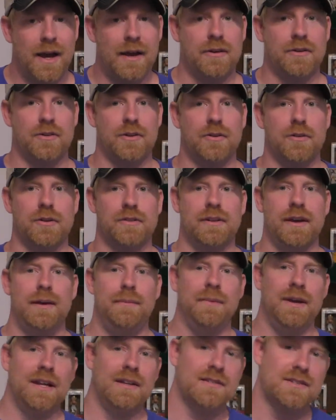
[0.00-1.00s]
I don't know what
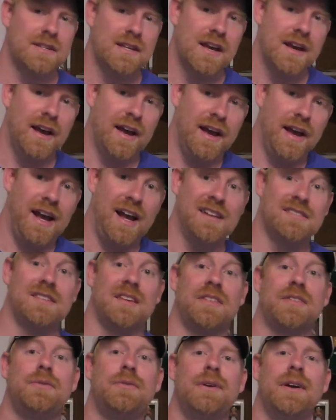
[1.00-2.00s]
that means. Has
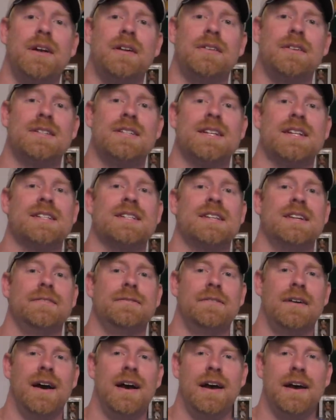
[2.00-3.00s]
a
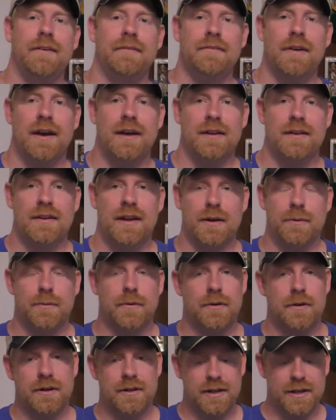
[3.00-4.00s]
365-day
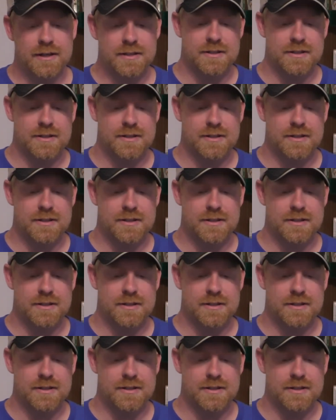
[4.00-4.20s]
warranty,